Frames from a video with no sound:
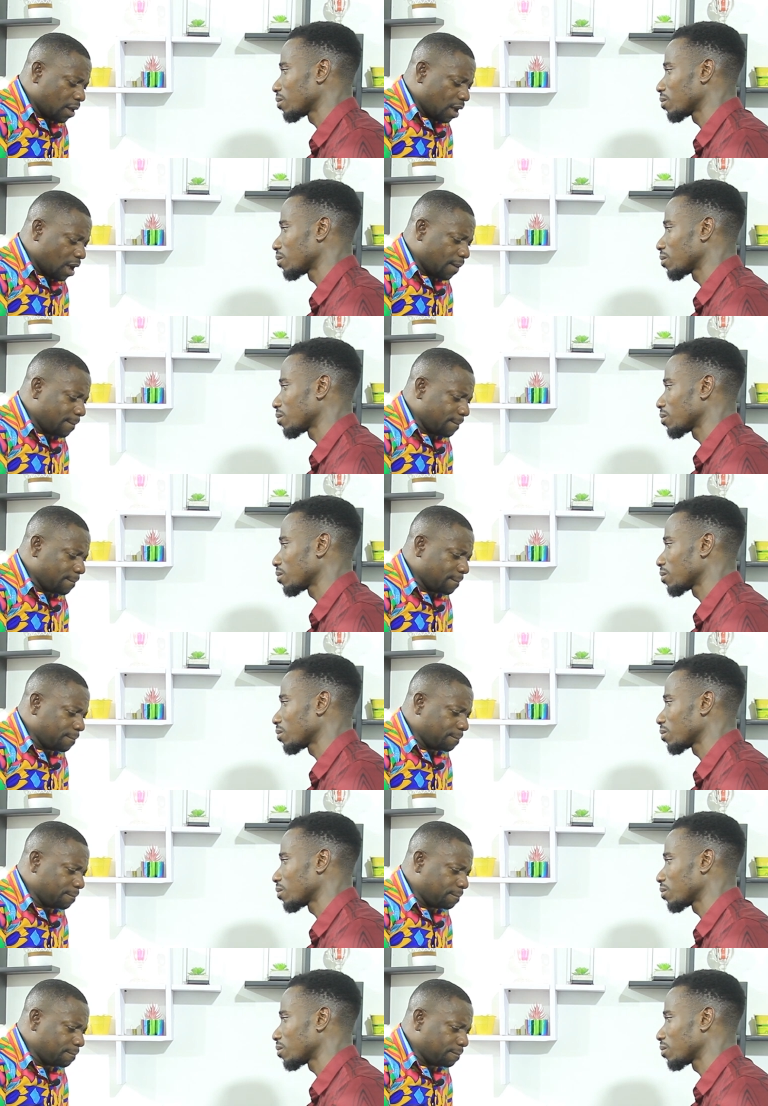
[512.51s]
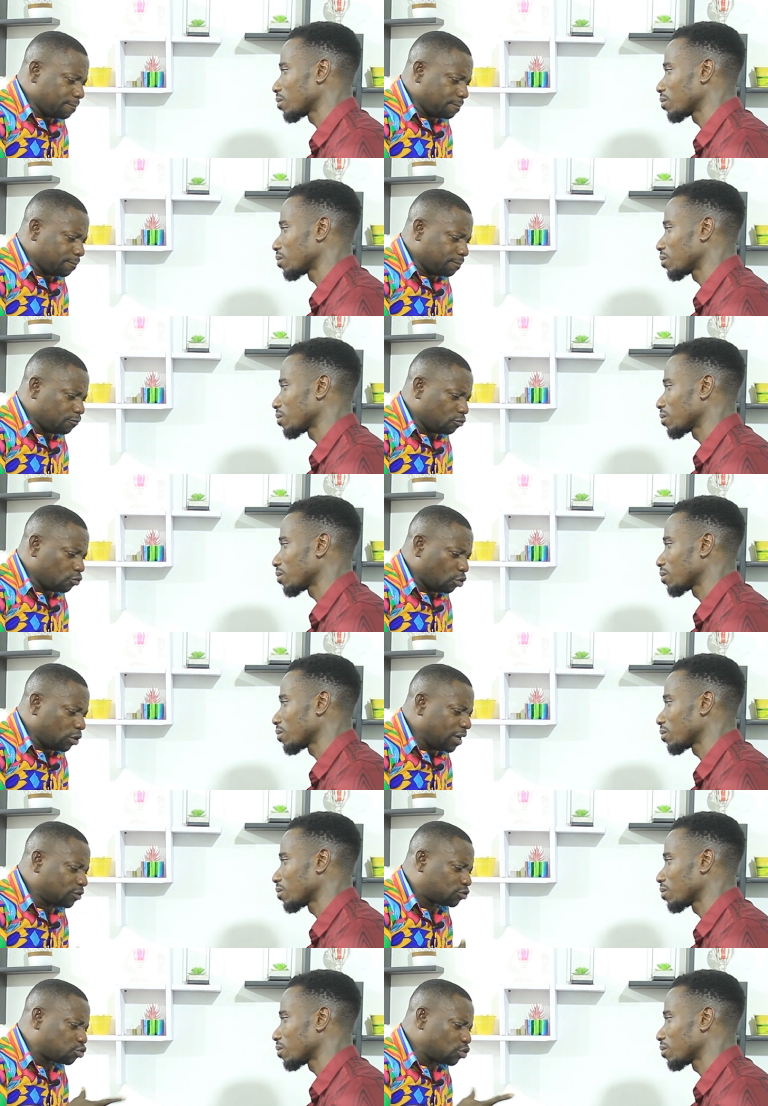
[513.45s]
Speaker 1: Only
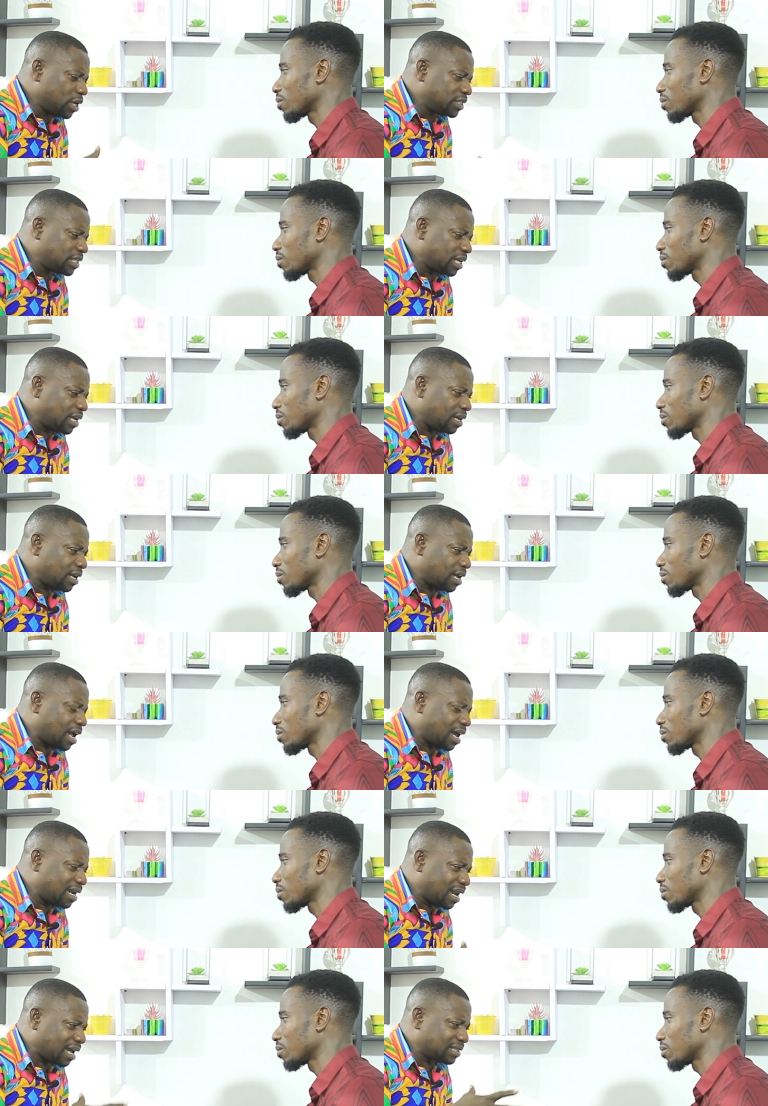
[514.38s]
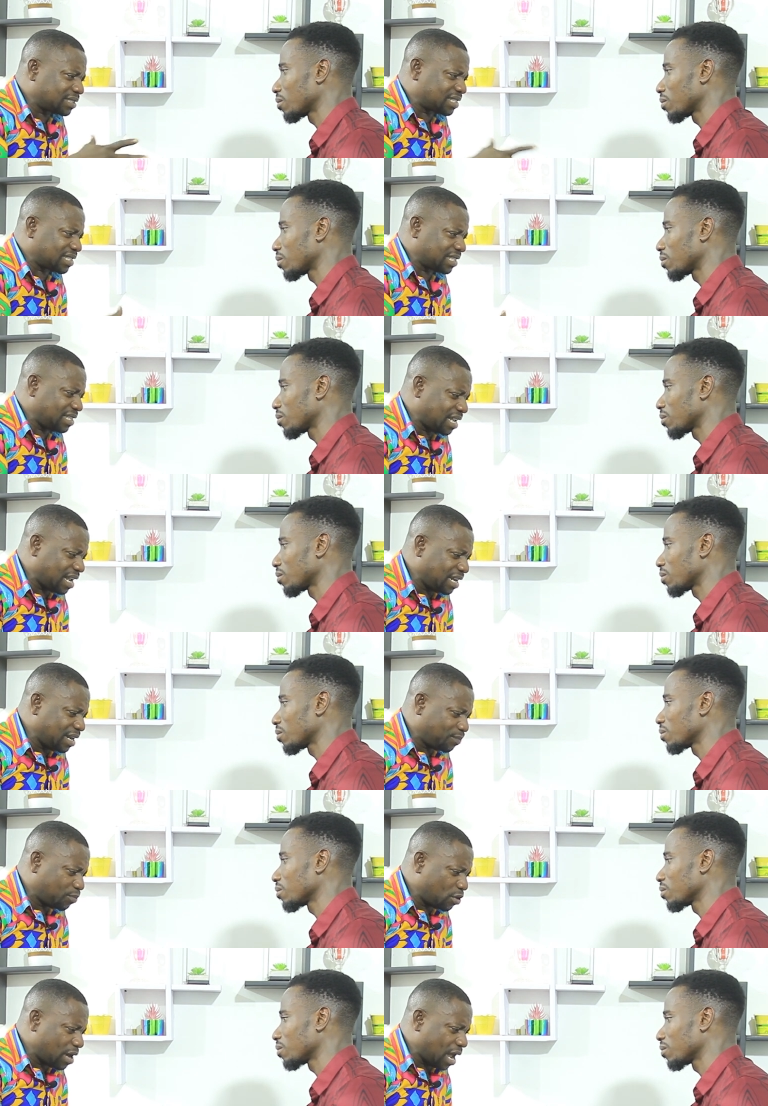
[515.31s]
2AJ and Nanti any
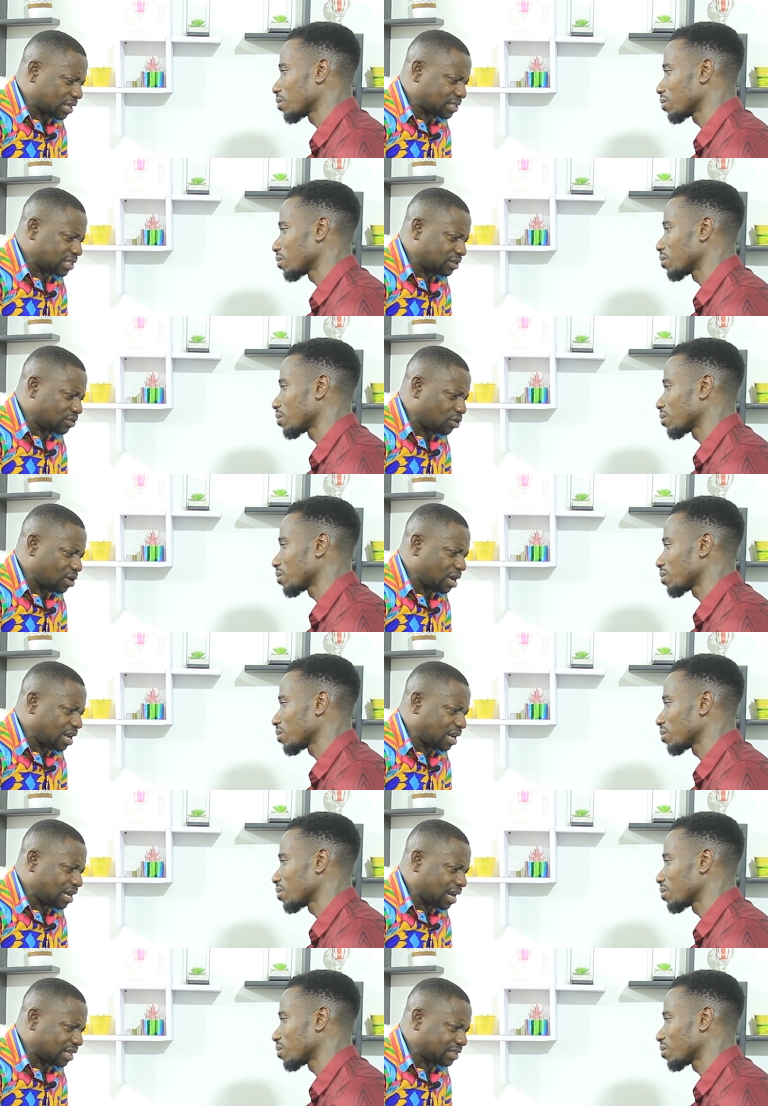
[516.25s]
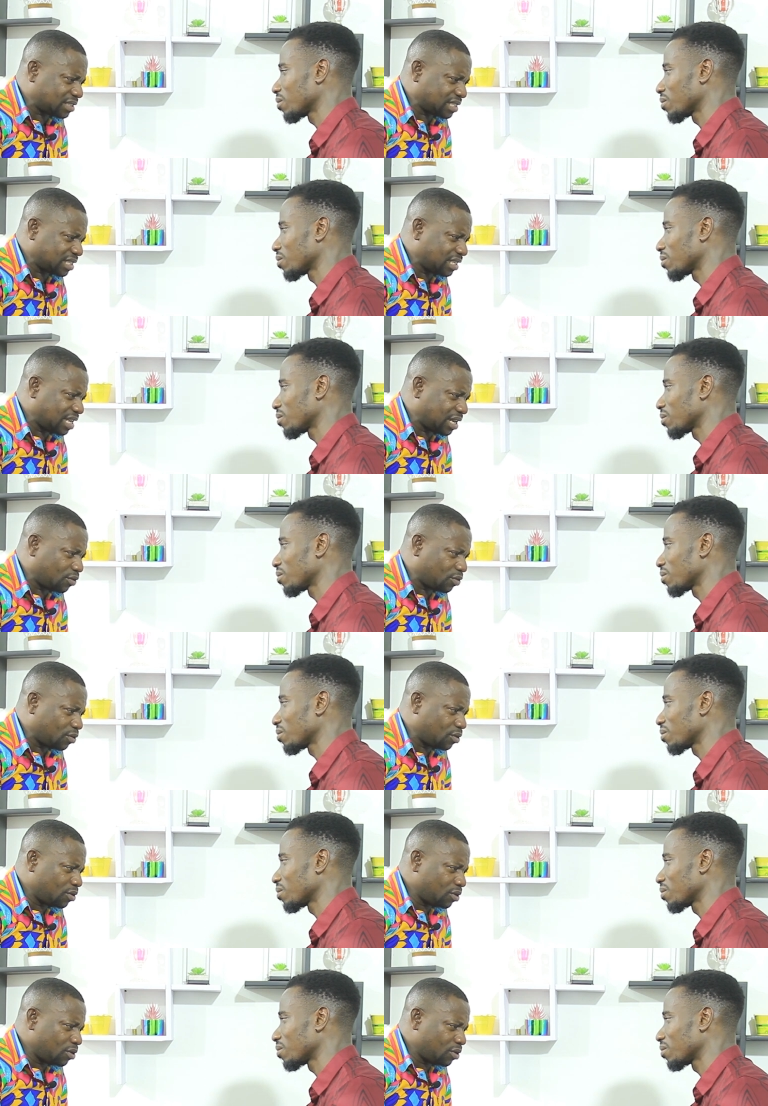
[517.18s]
production no and Nanti no.